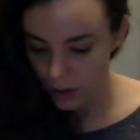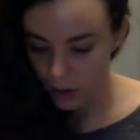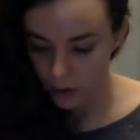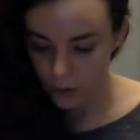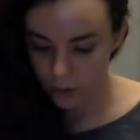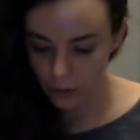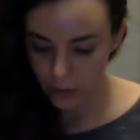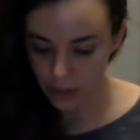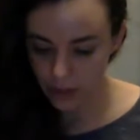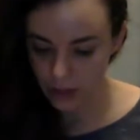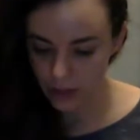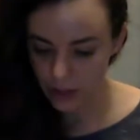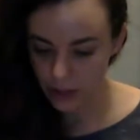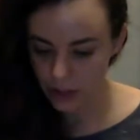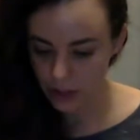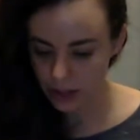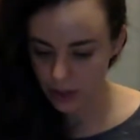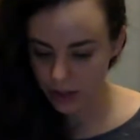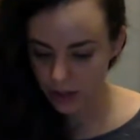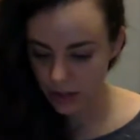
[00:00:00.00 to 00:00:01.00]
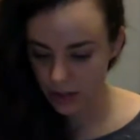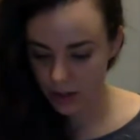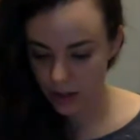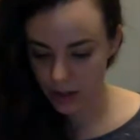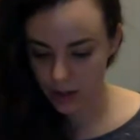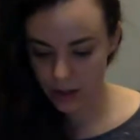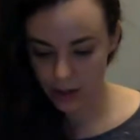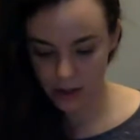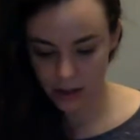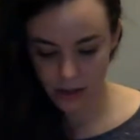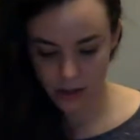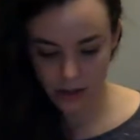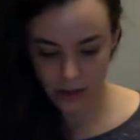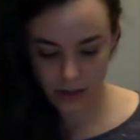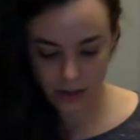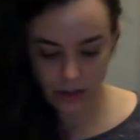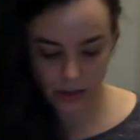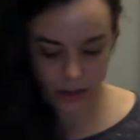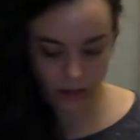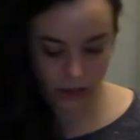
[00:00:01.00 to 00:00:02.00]
We just got
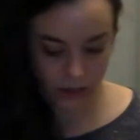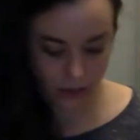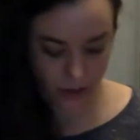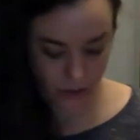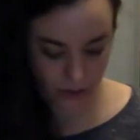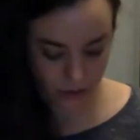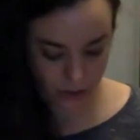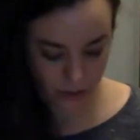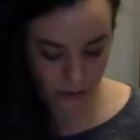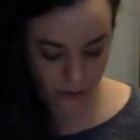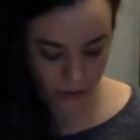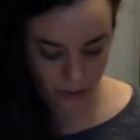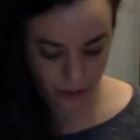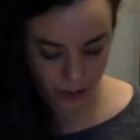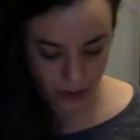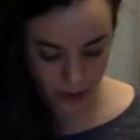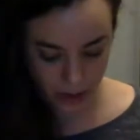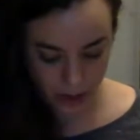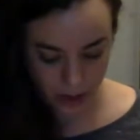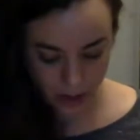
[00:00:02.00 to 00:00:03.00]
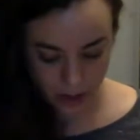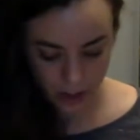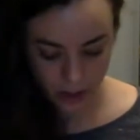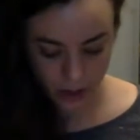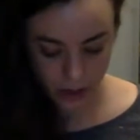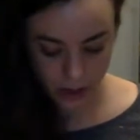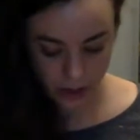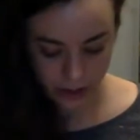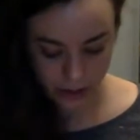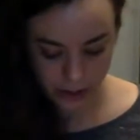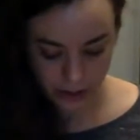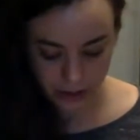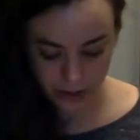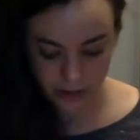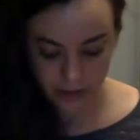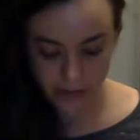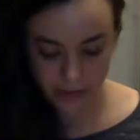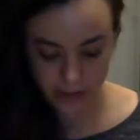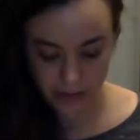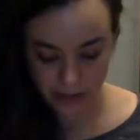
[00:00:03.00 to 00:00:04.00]
to
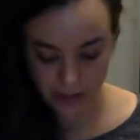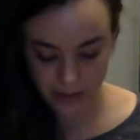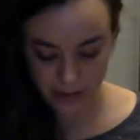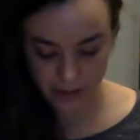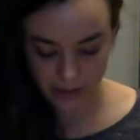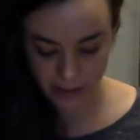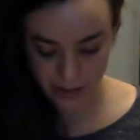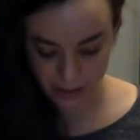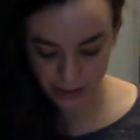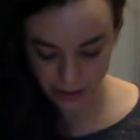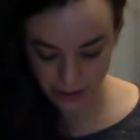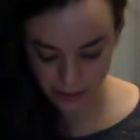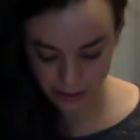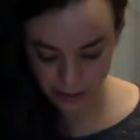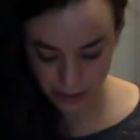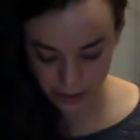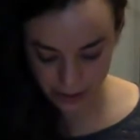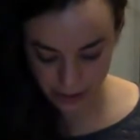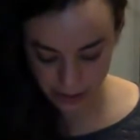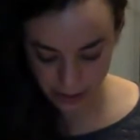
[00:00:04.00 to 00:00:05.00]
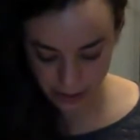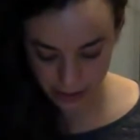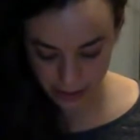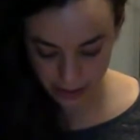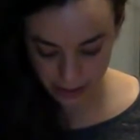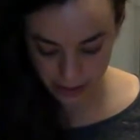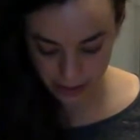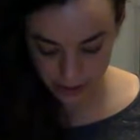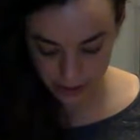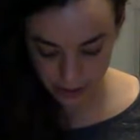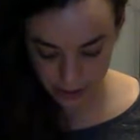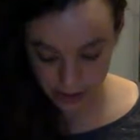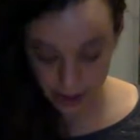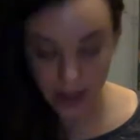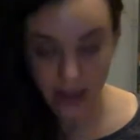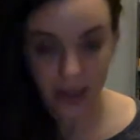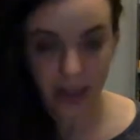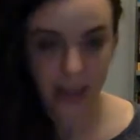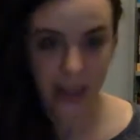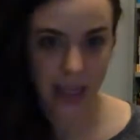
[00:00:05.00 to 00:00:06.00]
cognitive dissonance theory,
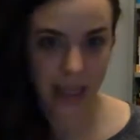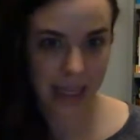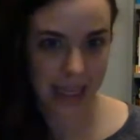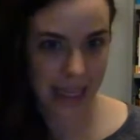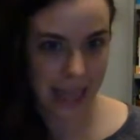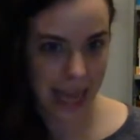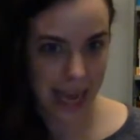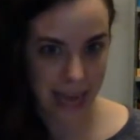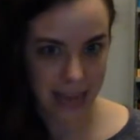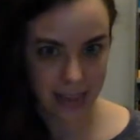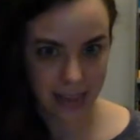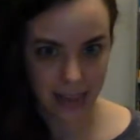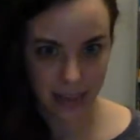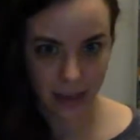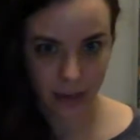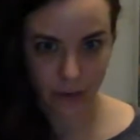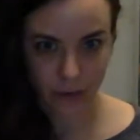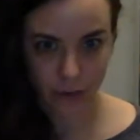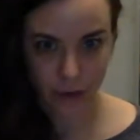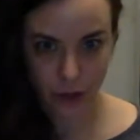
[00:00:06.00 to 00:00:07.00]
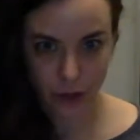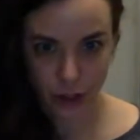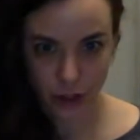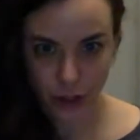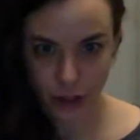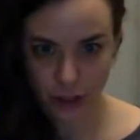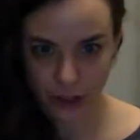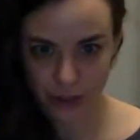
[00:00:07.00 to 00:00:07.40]
classic version.